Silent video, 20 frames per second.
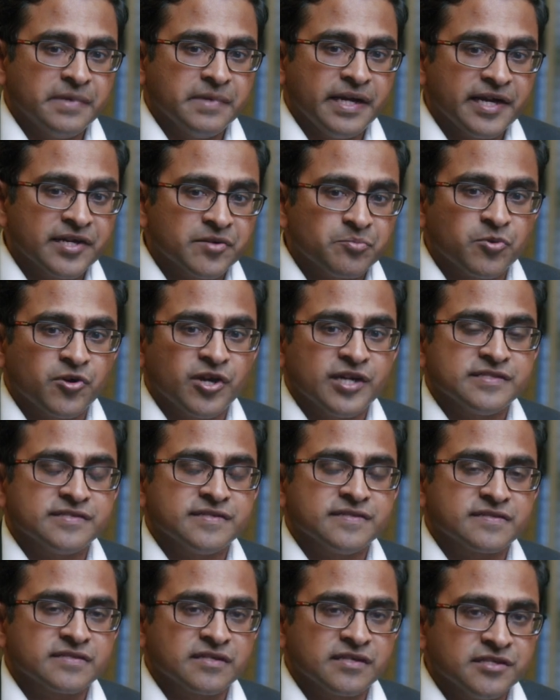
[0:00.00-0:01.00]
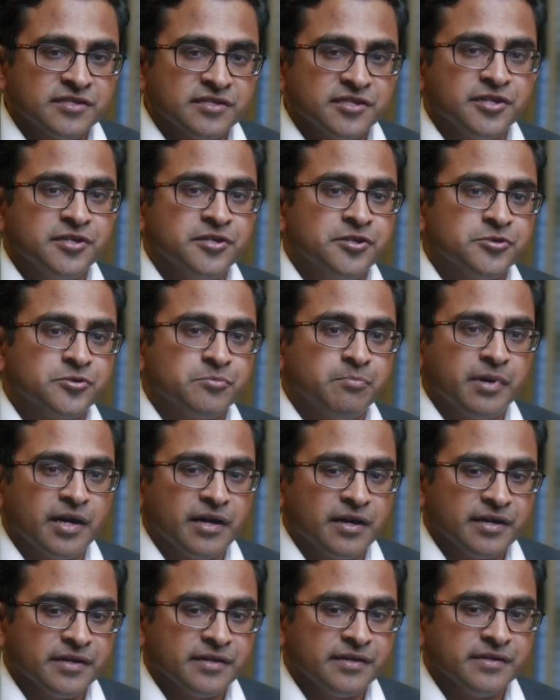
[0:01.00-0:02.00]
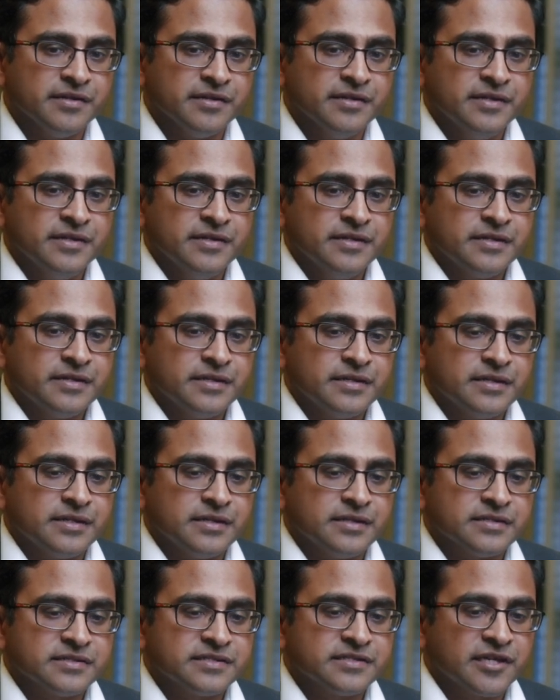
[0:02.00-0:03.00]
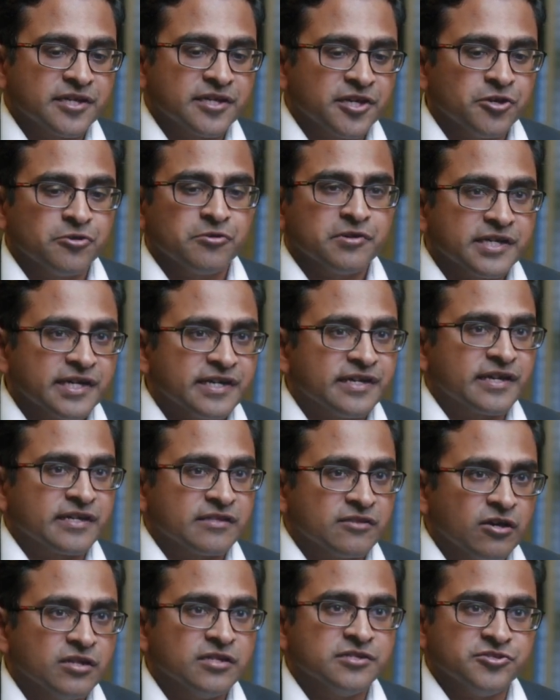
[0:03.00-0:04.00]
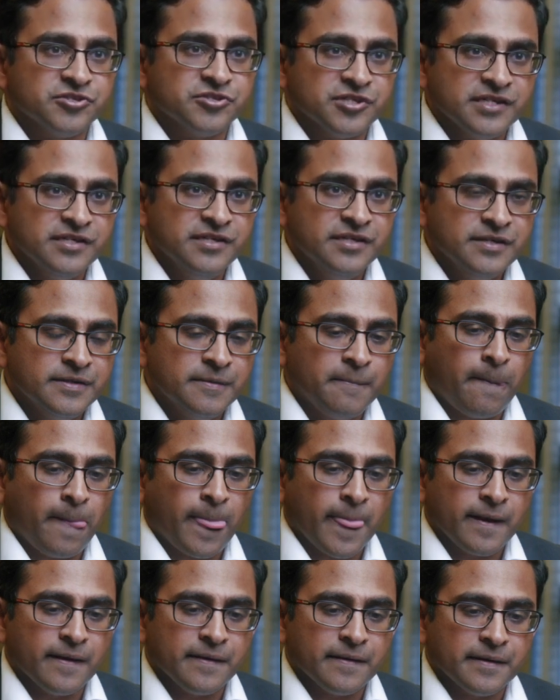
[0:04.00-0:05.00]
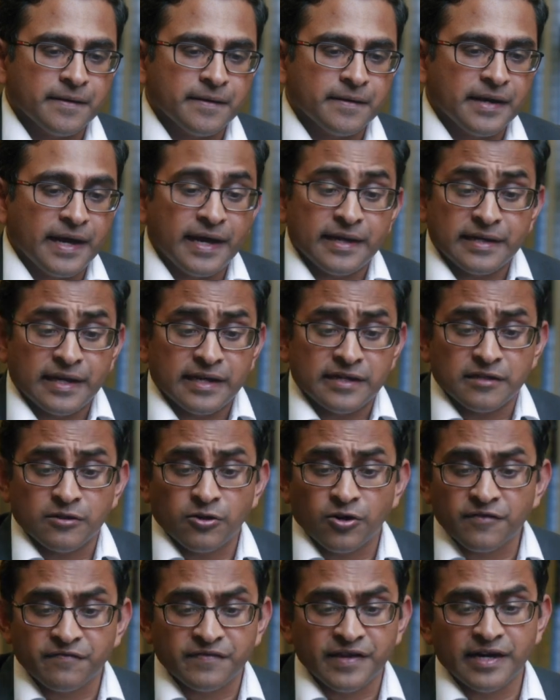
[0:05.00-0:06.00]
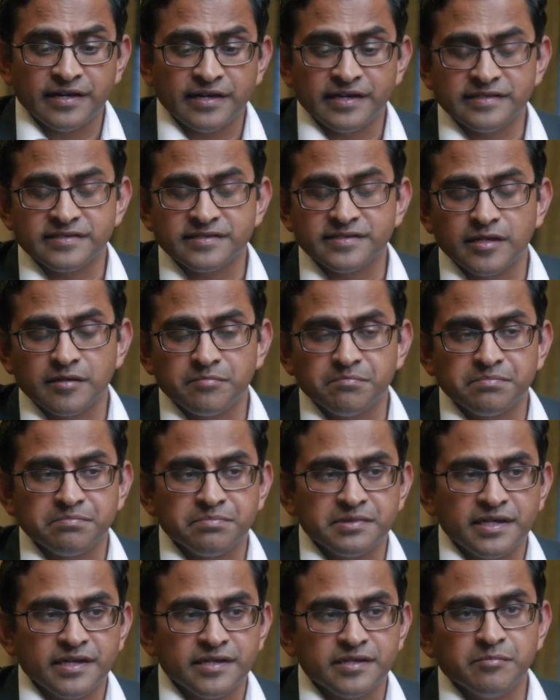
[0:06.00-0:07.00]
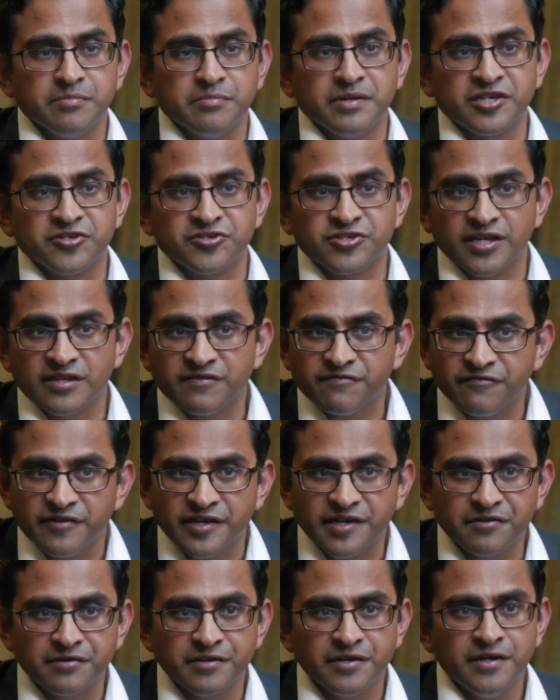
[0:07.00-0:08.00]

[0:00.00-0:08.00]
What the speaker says: Enterprises continue to buy security technology, and a lot of that ends up either being shelfware,